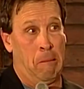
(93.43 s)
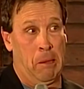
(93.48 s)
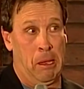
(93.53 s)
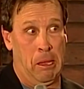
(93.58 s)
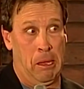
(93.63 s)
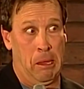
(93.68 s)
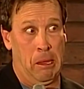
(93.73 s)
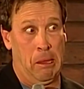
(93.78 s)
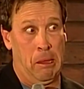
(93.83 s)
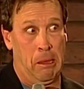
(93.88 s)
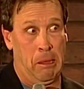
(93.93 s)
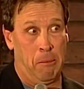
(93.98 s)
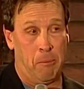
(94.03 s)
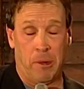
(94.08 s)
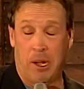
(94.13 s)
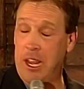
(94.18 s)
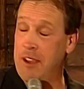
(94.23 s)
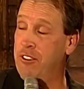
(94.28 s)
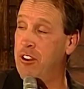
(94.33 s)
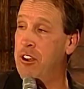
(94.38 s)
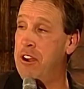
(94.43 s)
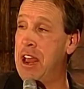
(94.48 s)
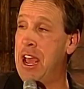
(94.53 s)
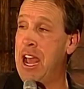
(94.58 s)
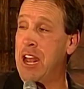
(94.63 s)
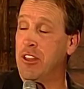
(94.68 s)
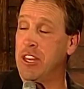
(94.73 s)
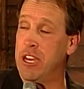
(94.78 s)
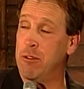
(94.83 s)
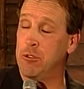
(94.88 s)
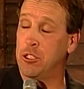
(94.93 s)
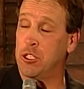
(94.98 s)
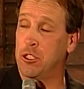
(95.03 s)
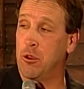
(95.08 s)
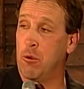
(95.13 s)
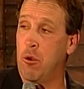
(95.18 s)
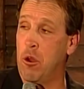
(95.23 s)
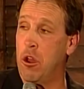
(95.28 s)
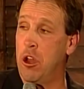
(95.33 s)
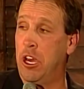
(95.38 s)
Oh, believe it or not, that was
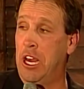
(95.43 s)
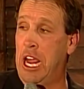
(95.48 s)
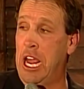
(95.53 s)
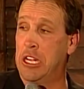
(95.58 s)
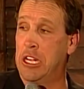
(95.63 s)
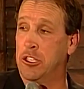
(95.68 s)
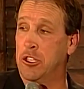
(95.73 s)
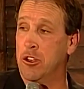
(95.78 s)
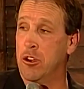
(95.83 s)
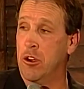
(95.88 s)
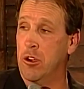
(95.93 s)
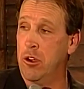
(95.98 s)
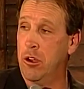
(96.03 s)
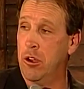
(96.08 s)
the wrong answer.